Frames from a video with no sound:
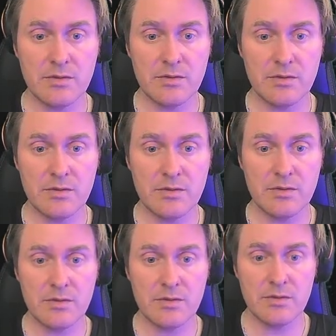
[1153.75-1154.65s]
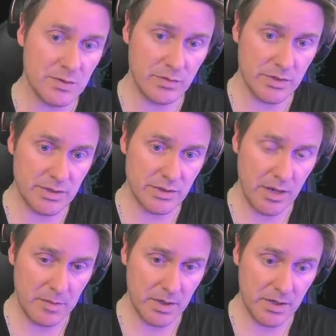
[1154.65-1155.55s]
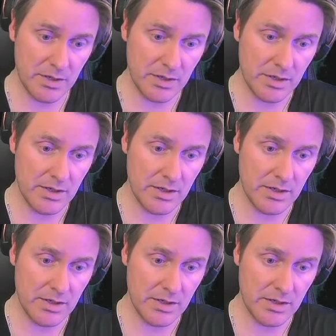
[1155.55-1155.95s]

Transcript: before it drops, or a stop hunt